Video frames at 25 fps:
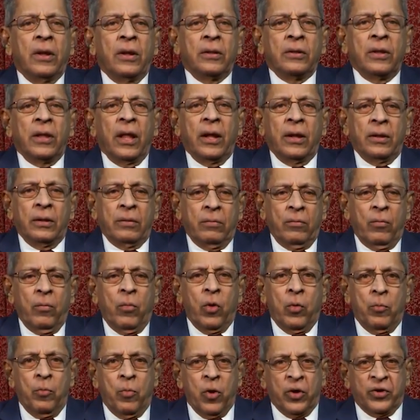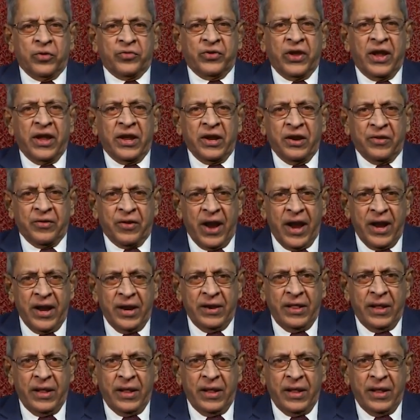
the motorcycle ride,